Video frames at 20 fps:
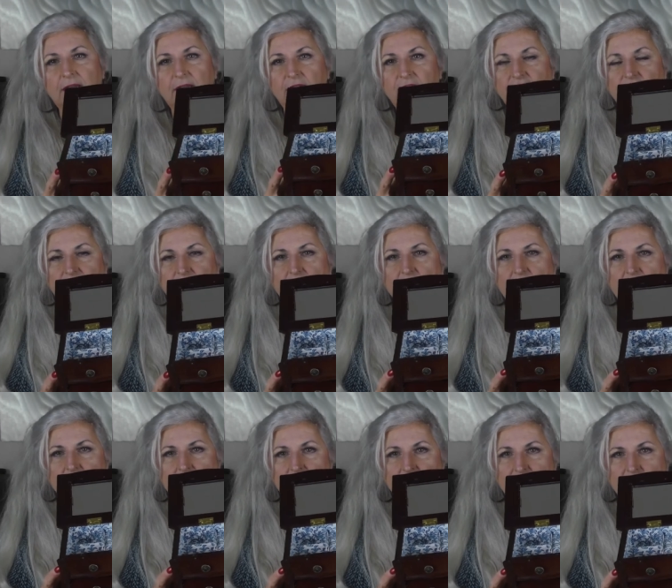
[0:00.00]
you've
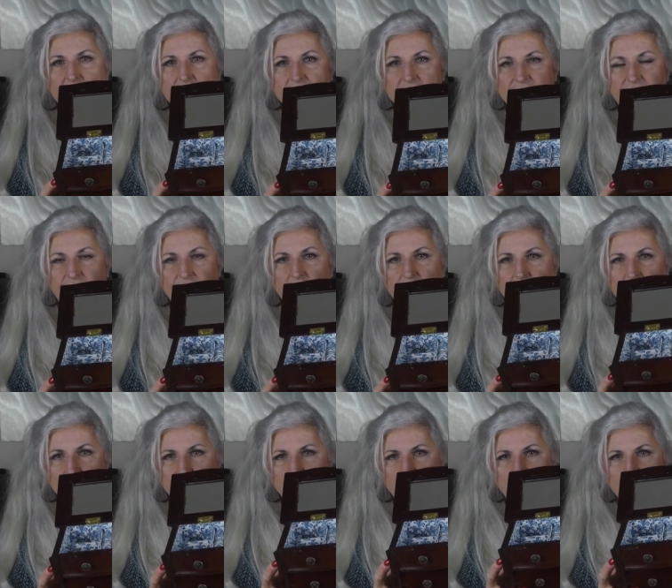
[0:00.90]
got a place for all
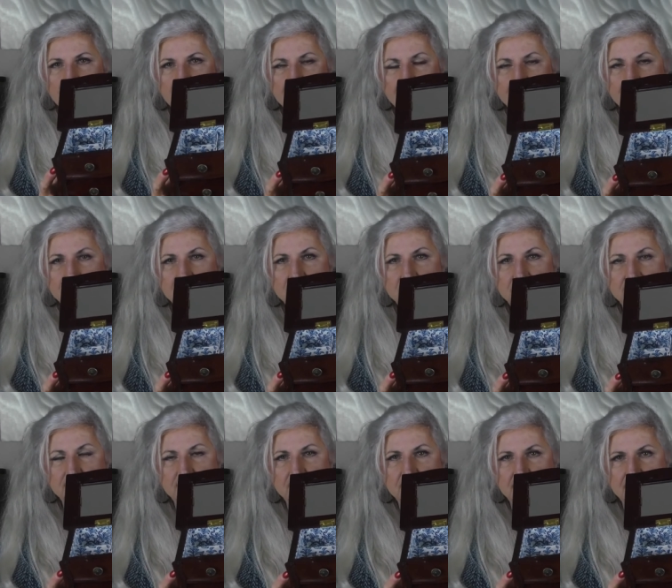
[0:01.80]
your
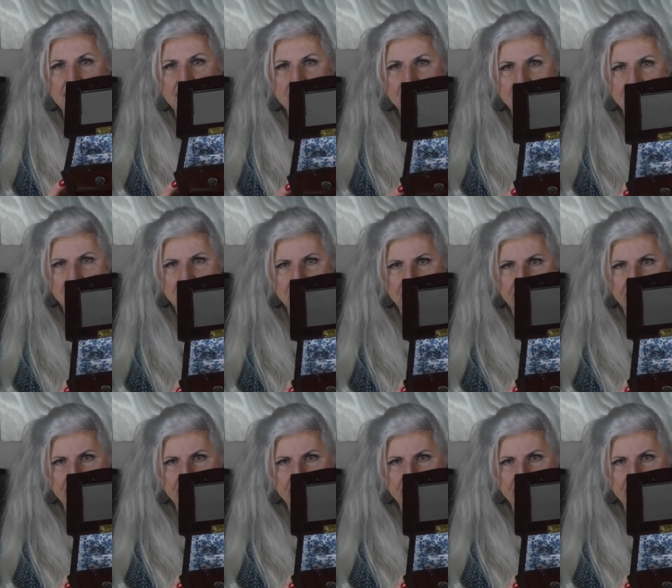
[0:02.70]
rings and that kind